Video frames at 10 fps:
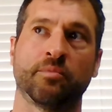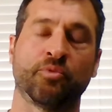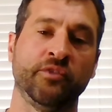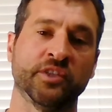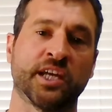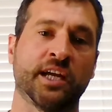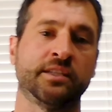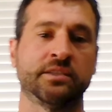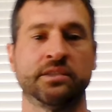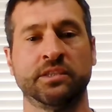the previous
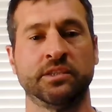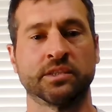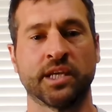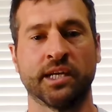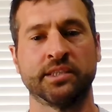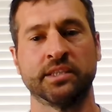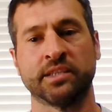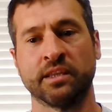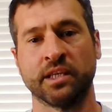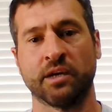contest to this year's
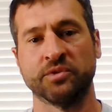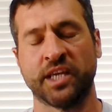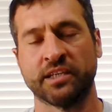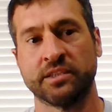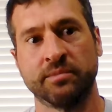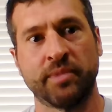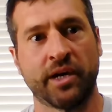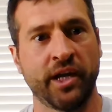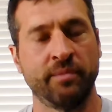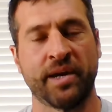contest, I think I was actually
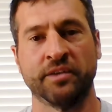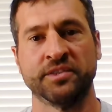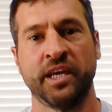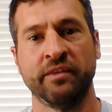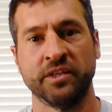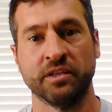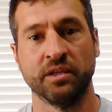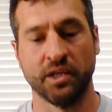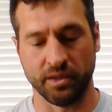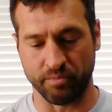about 8 pounds heavier,